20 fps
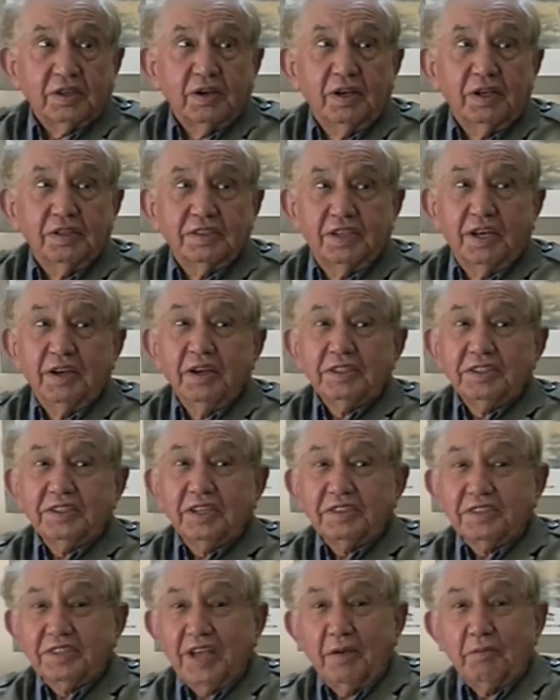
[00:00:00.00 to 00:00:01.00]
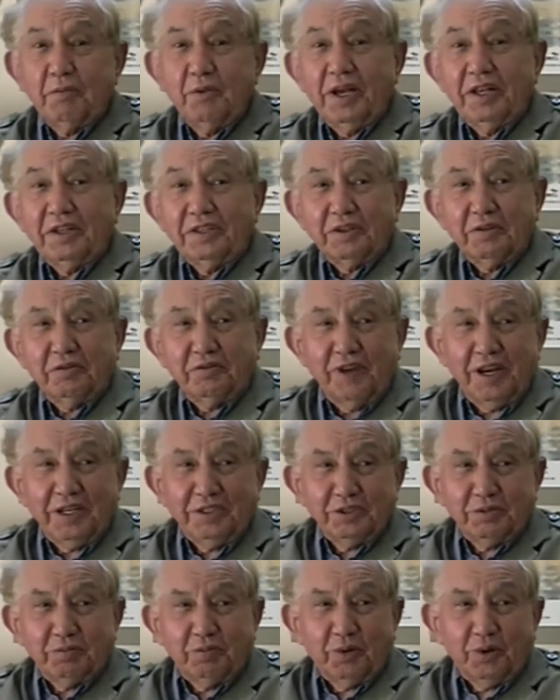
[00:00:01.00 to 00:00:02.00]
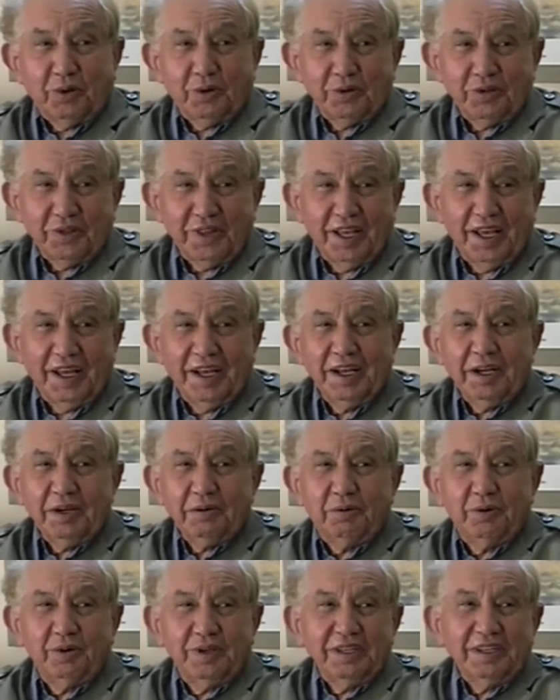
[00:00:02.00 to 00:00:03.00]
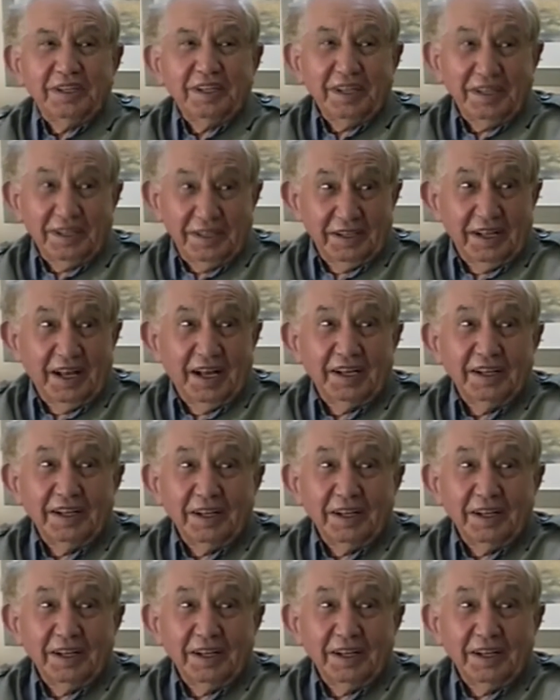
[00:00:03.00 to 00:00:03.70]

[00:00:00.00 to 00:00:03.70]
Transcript: So somewhere there's a French port there with